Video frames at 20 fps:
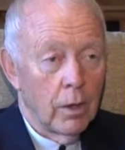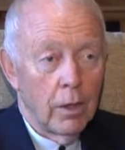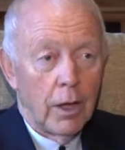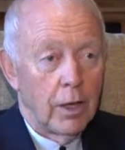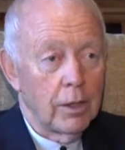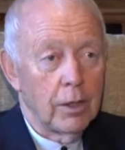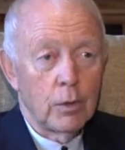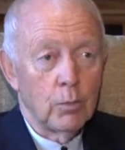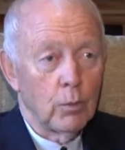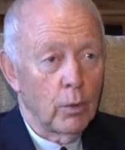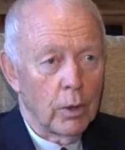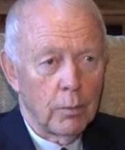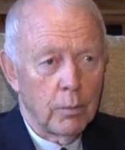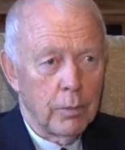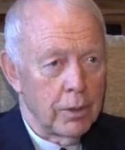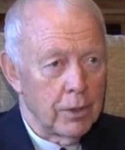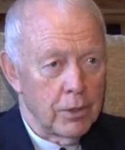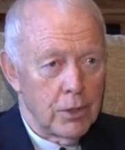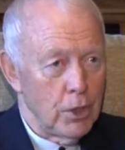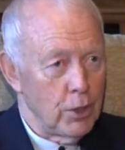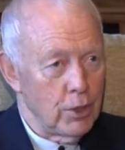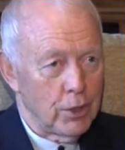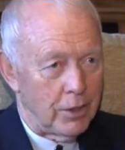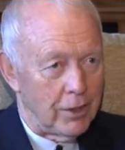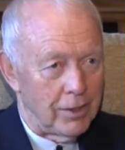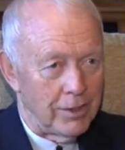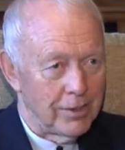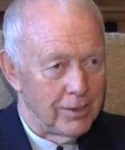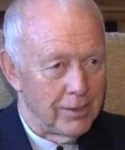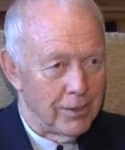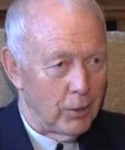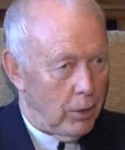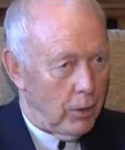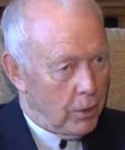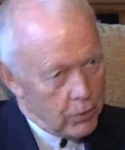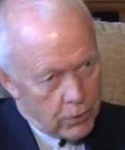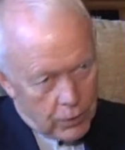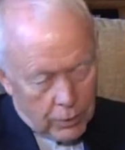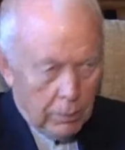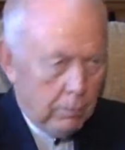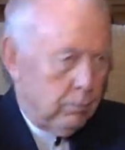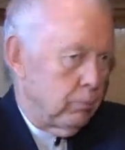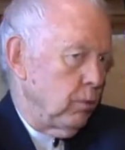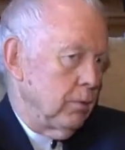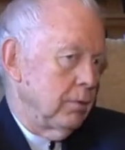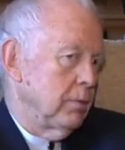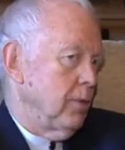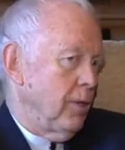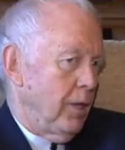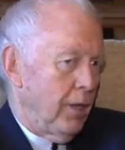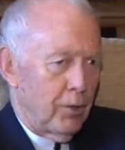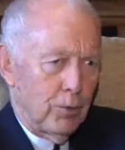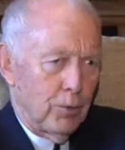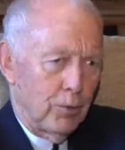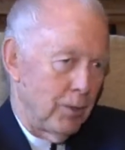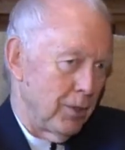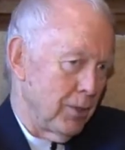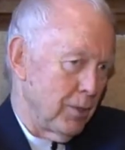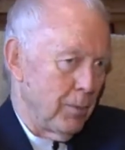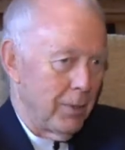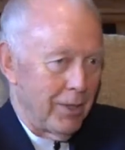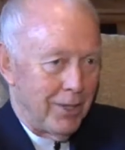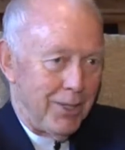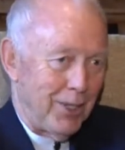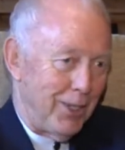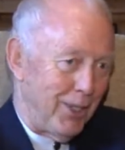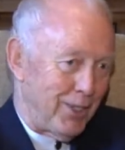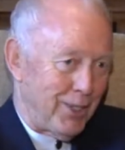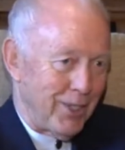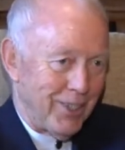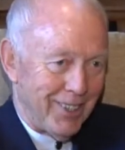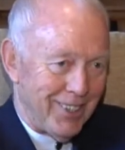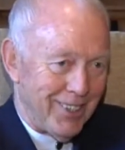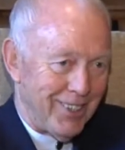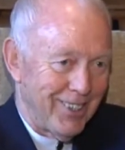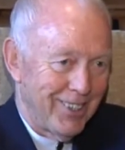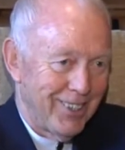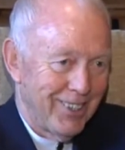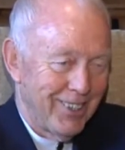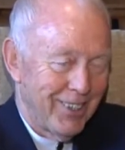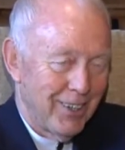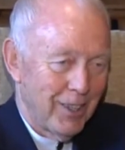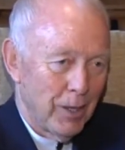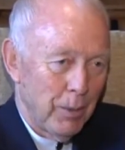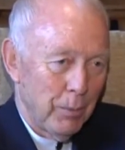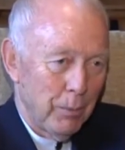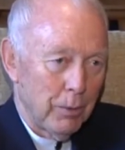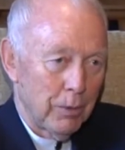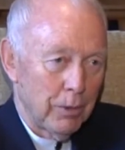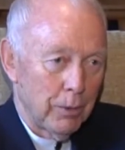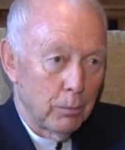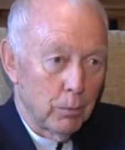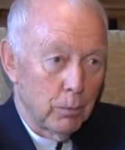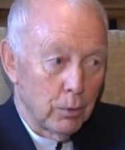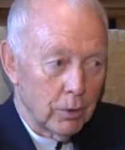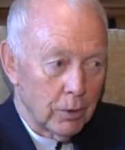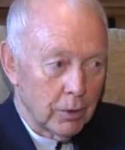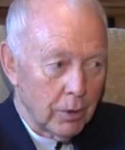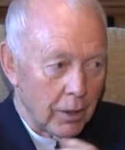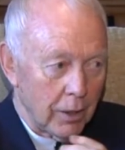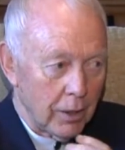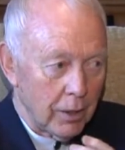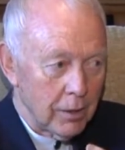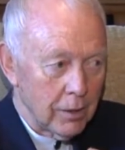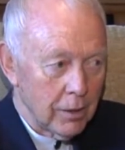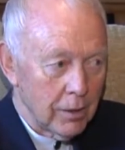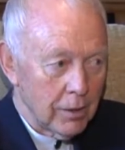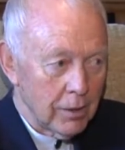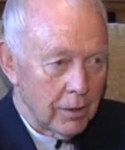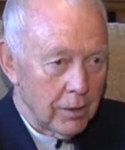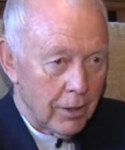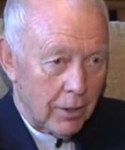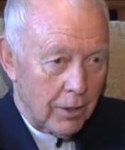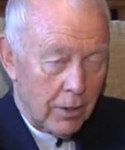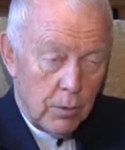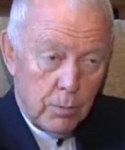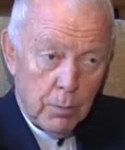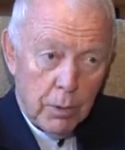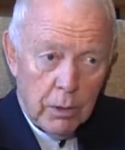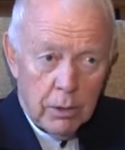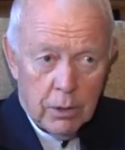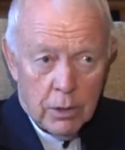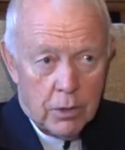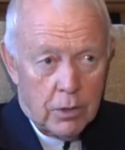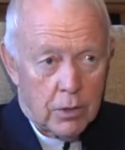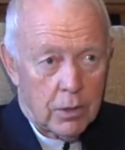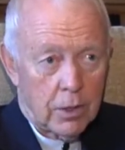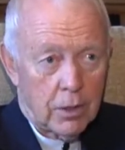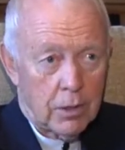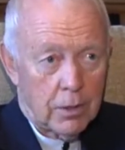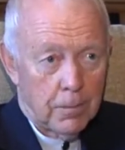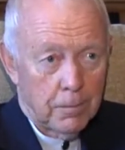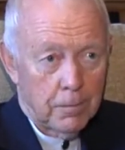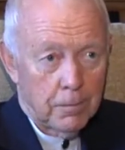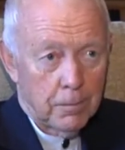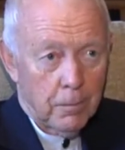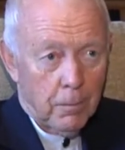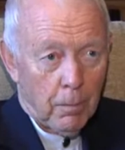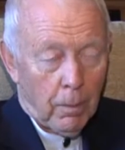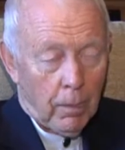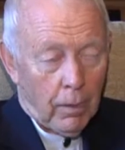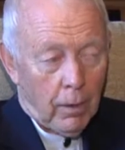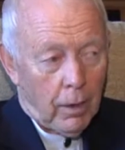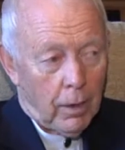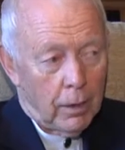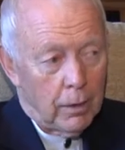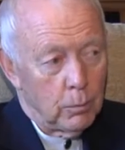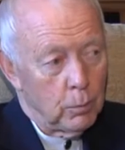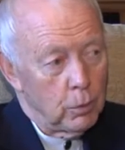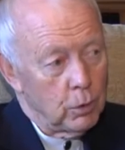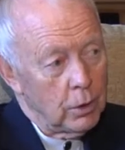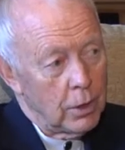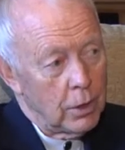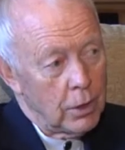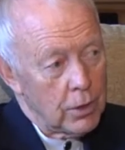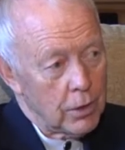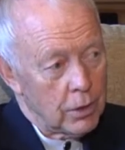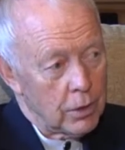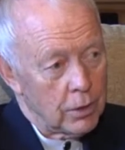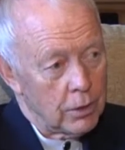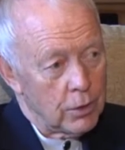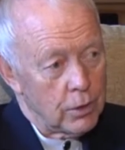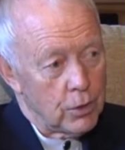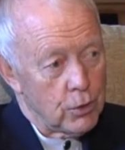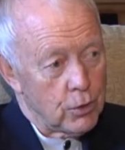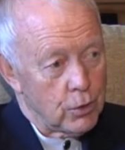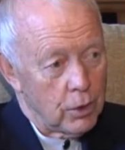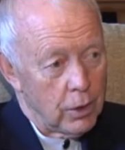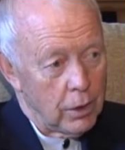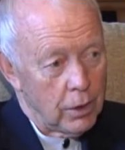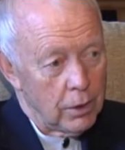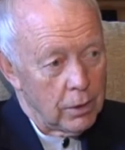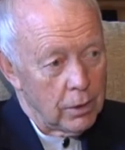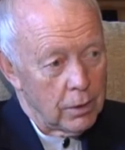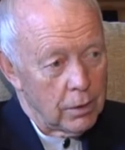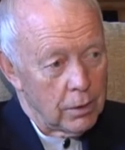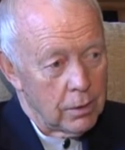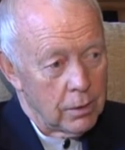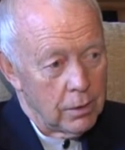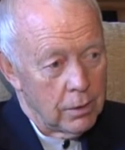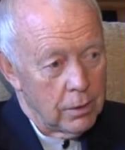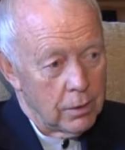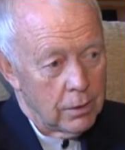I didn't want to be a teacher. You know, I just said, I don't need to be a teacher. But the more I experienced it, and the more I started to train